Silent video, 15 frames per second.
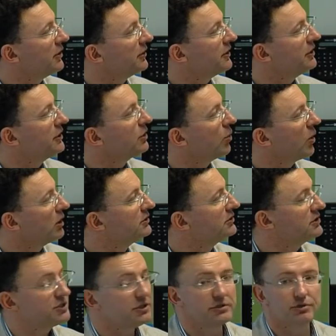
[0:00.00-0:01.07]

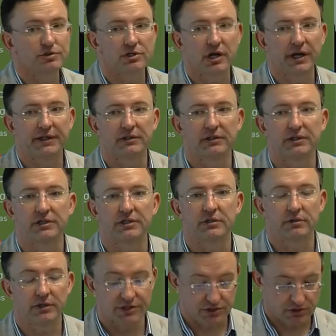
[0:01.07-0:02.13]
inequalities in society
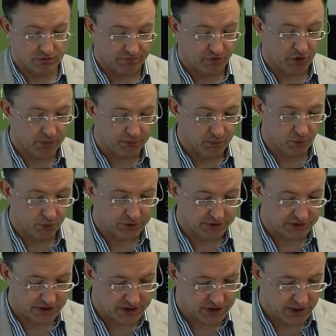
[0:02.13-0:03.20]
is very important
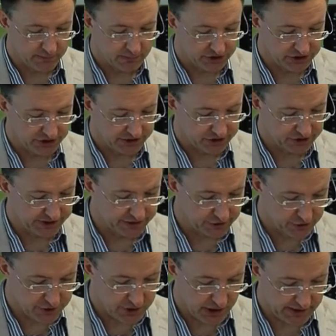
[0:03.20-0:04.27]
in establishing a shared
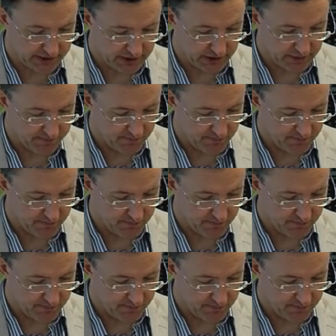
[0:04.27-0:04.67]
society.